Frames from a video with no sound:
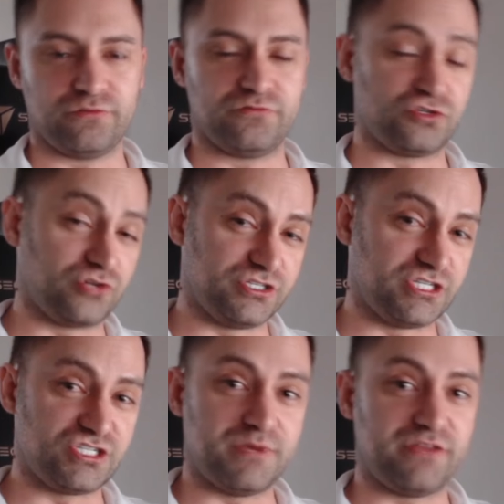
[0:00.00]

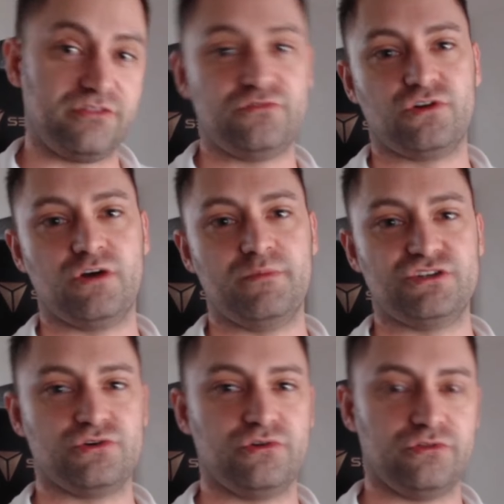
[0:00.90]
virtualization method for all major
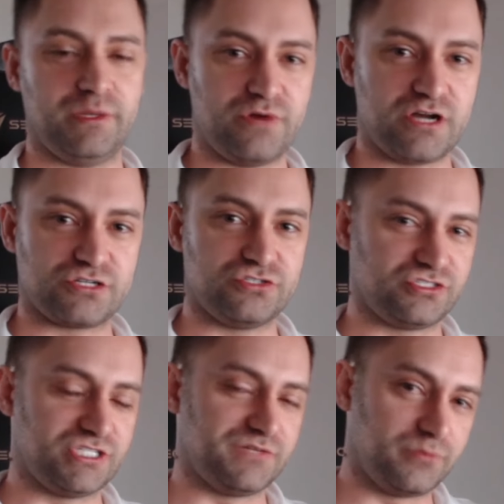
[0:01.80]
online proctors
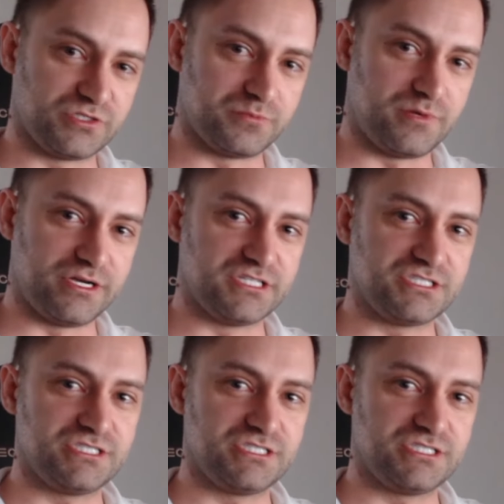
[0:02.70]
except for Respondus.